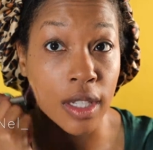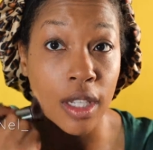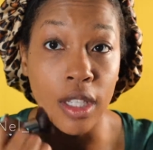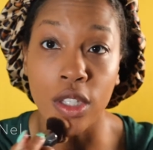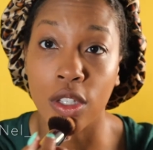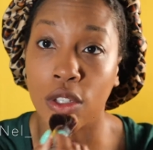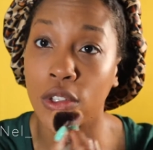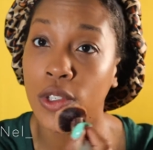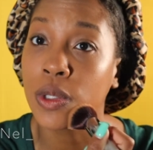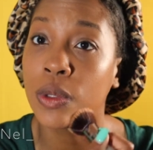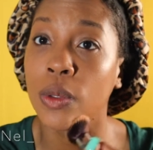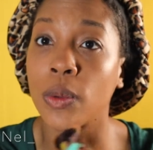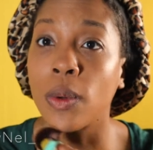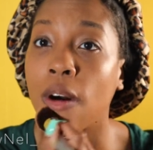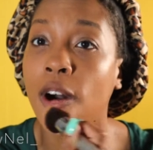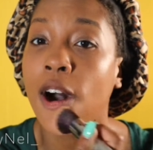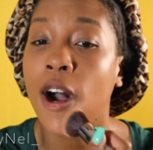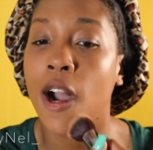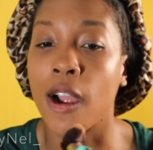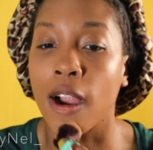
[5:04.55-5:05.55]
that you
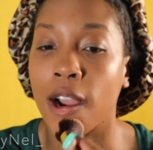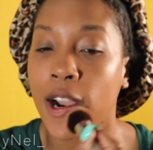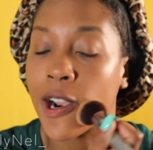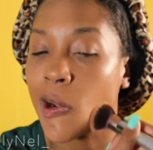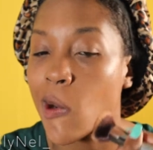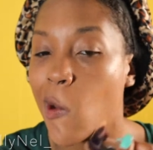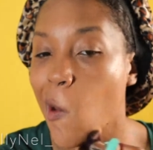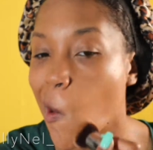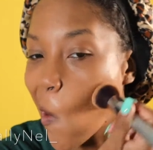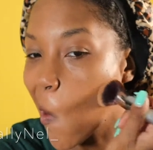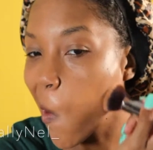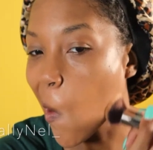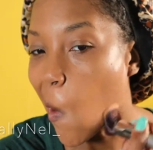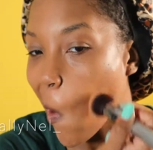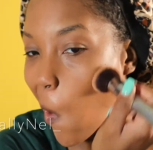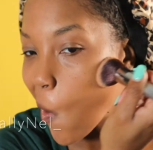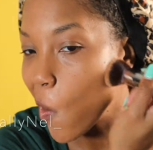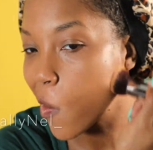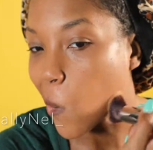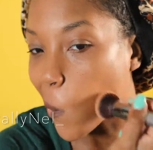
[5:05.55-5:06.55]
are
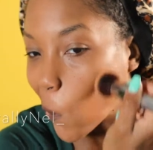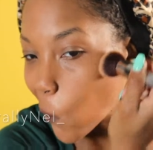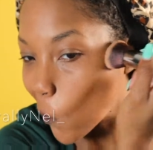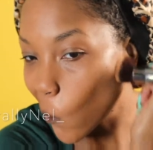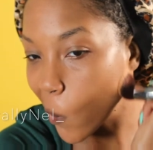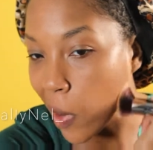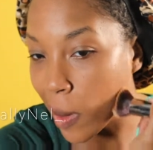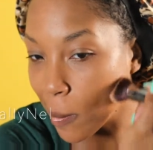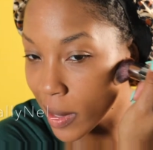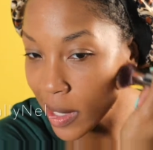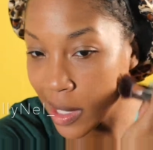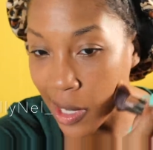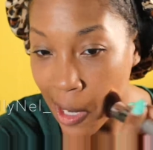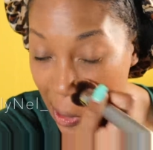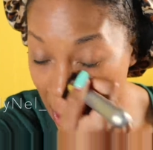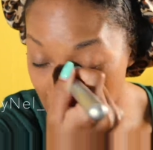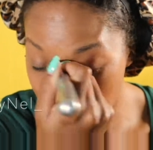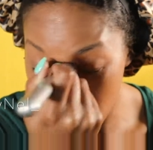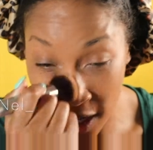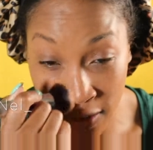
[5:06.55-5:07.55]
rubbing
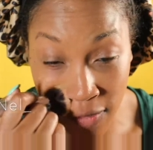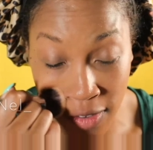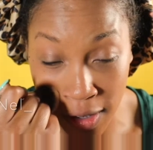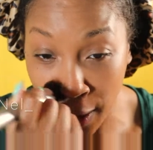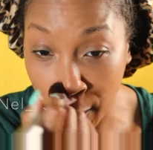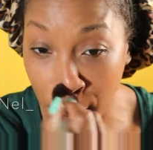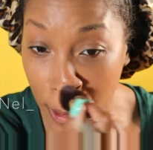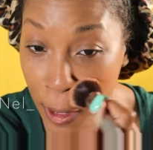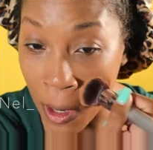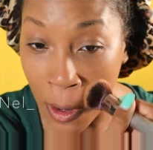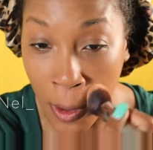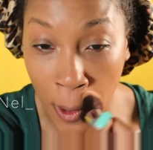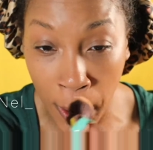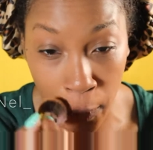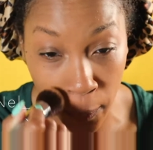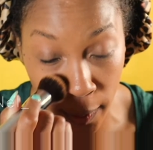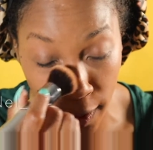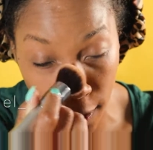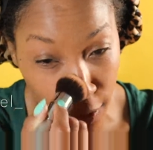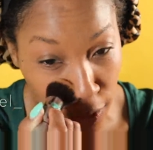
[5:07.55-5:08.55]
it evenly all
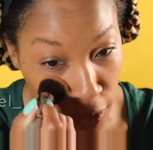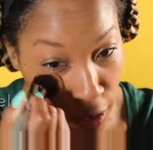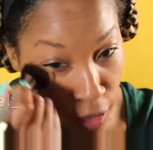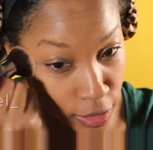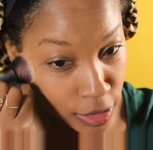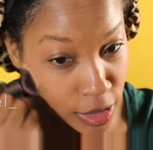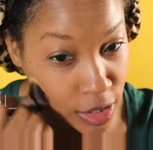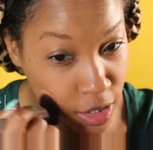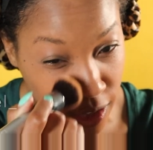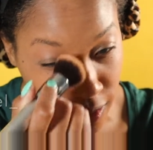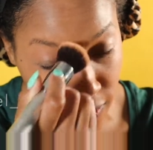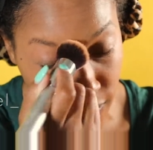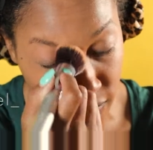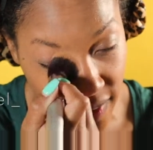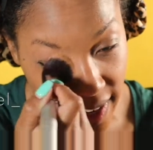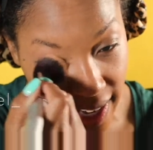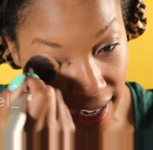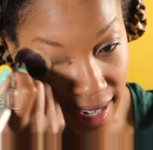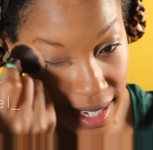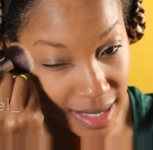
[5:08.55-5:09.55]
the way across your
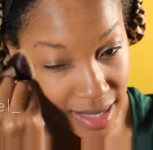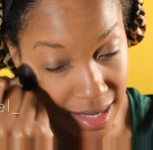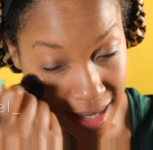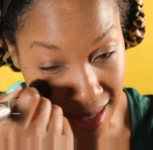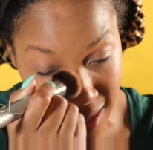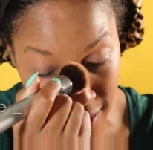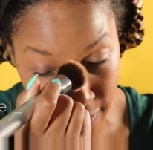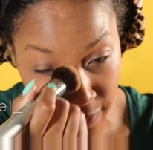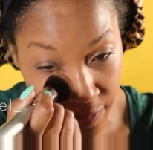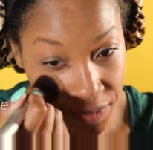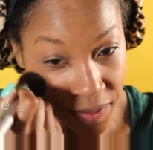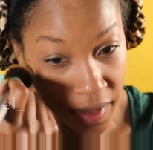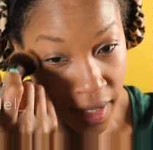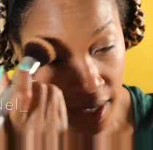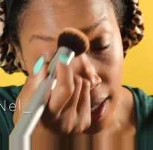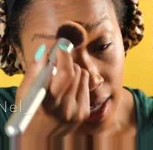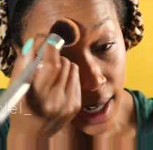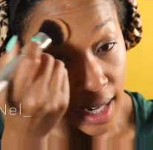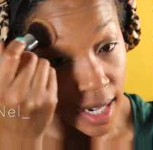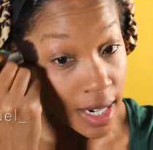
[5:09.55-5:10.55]
face.
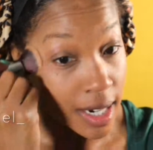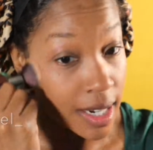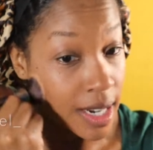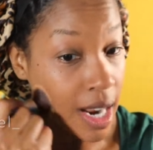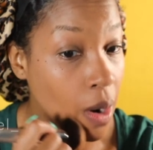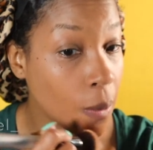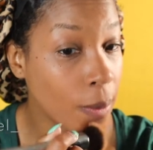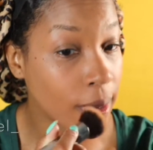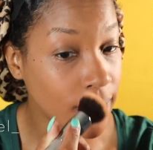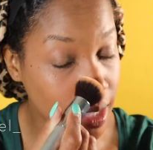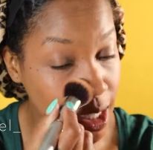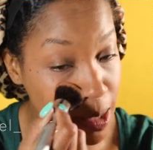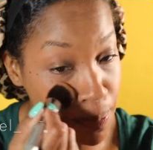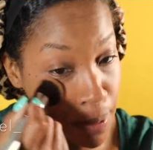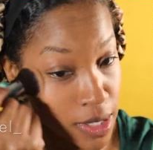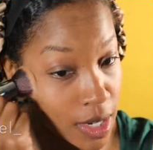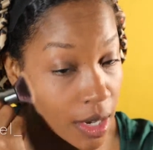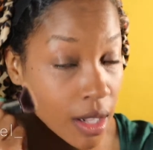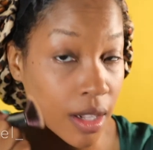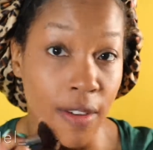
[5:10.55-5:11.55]
Now with this
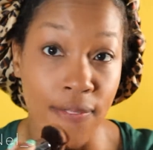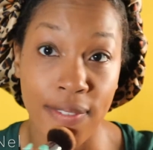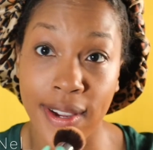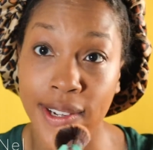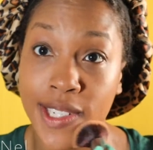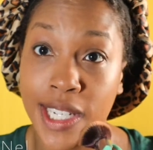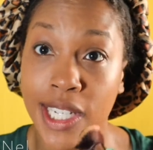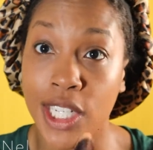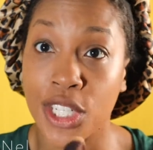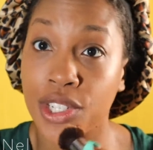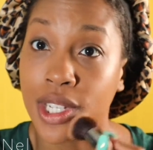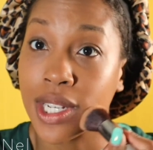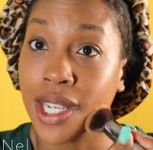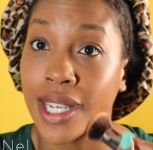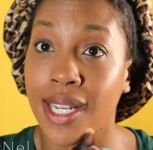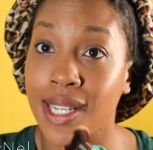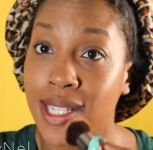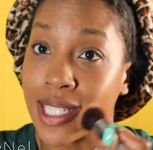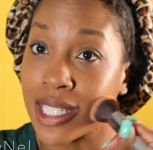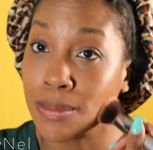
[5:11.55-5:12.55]
particular foundation,
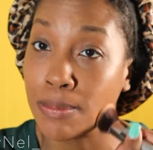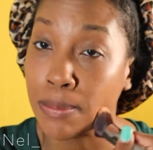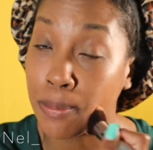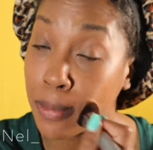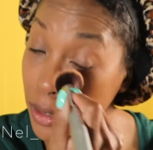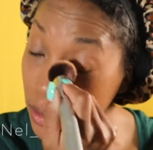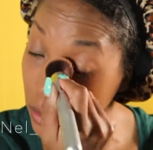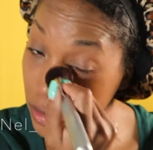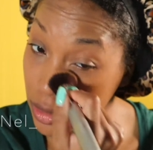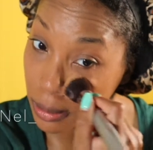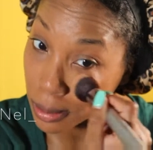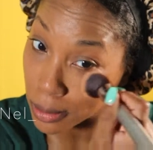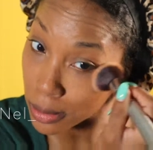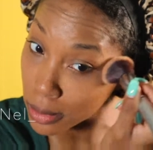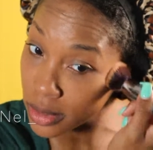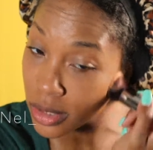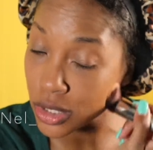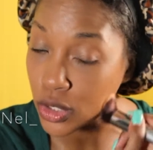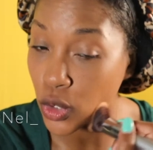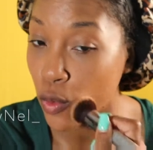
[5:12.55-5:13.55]
it is
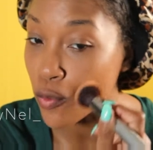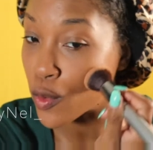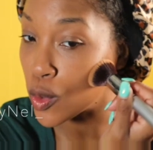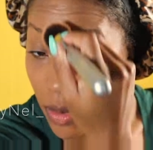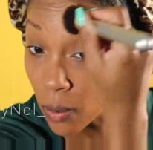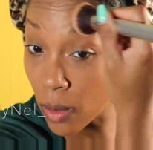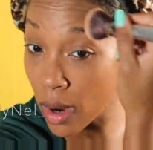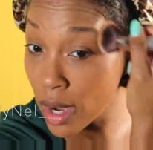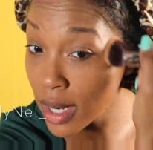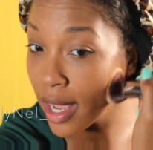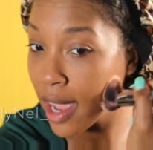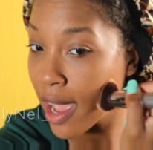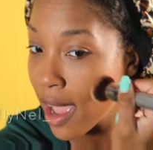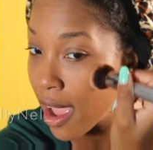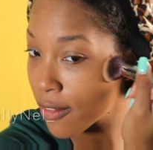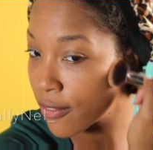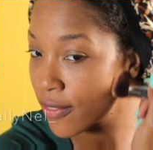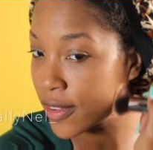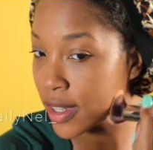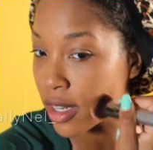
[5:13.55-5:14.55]
buildable, so if you want a
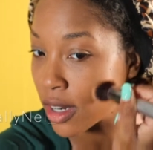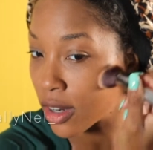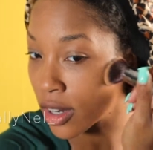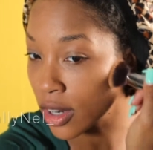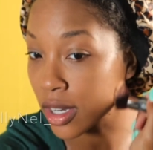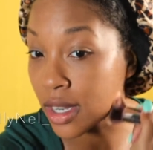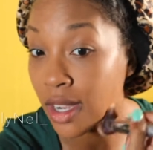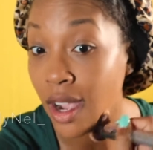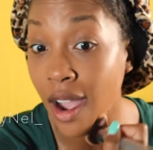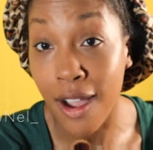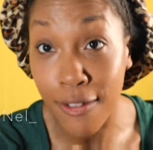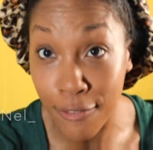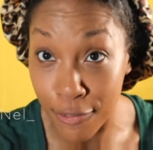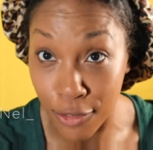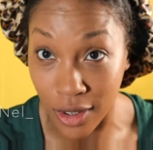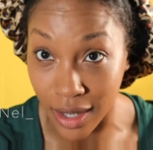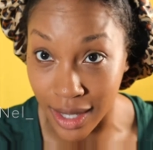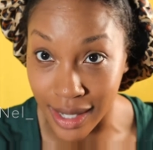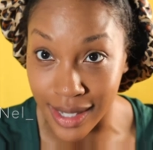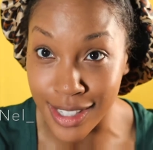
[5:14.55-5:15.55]
heavier
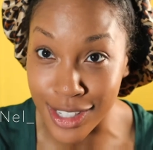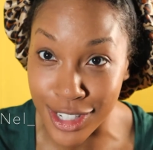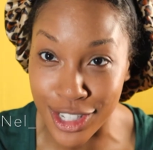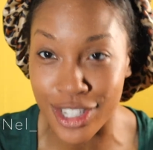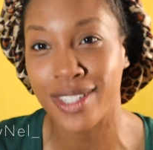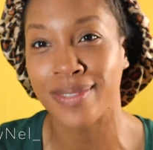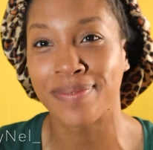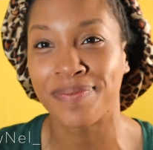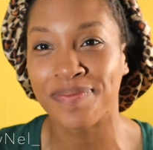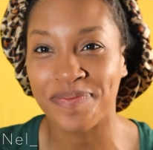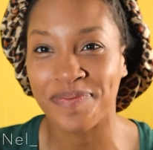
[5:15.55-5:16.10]
coverage,